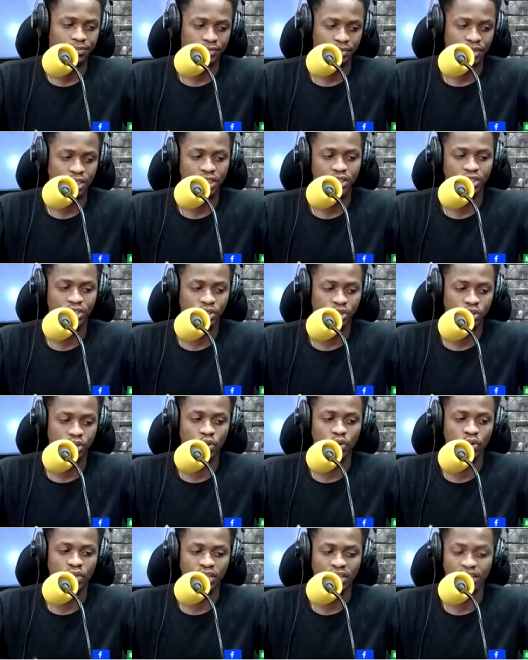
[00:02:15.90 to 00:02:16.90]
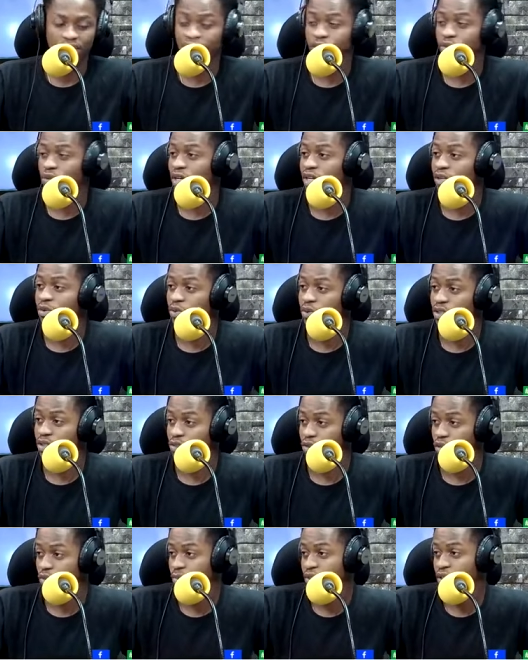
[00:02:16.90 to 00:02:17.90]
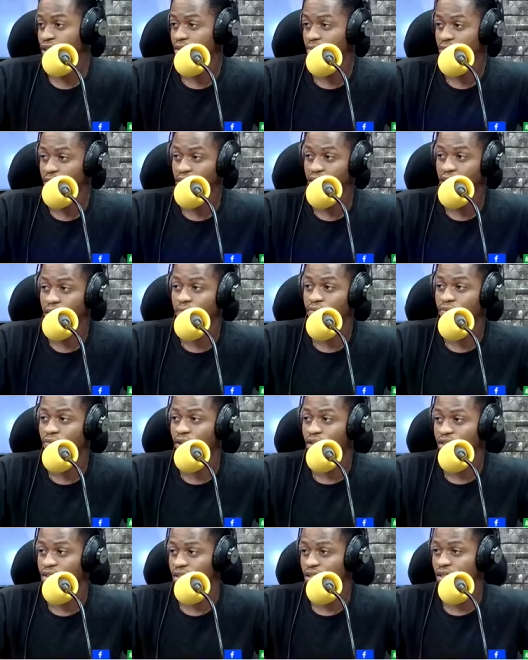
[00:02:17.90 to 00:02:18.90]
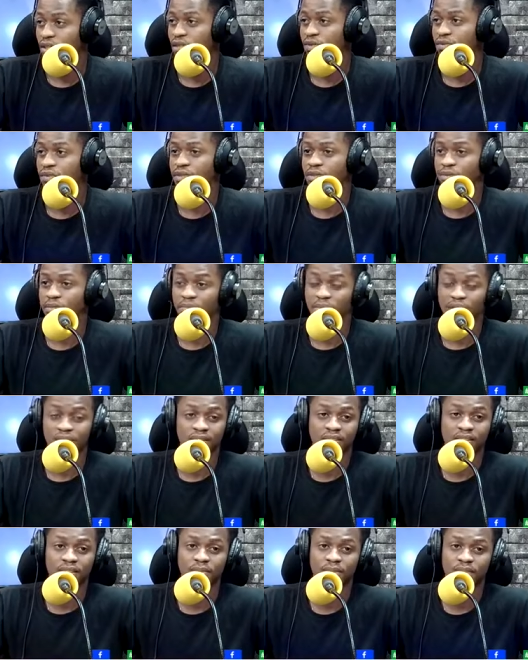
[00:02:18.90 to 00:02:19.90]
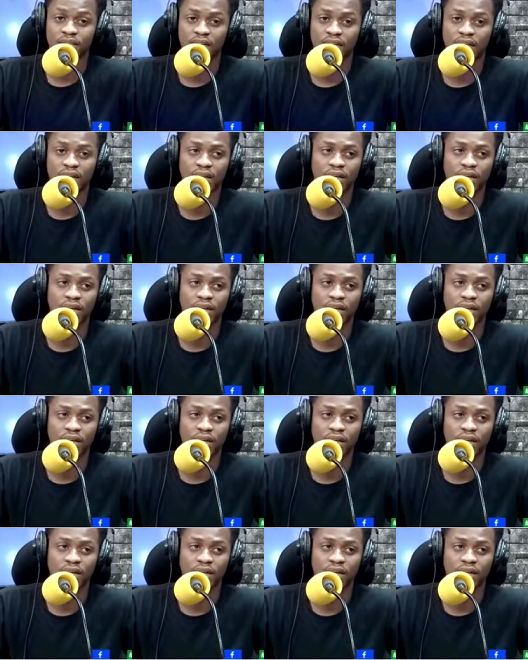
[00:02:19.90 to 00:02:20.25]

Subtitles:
let's just go in and then try to win something, make a name for ourselves, my team and I.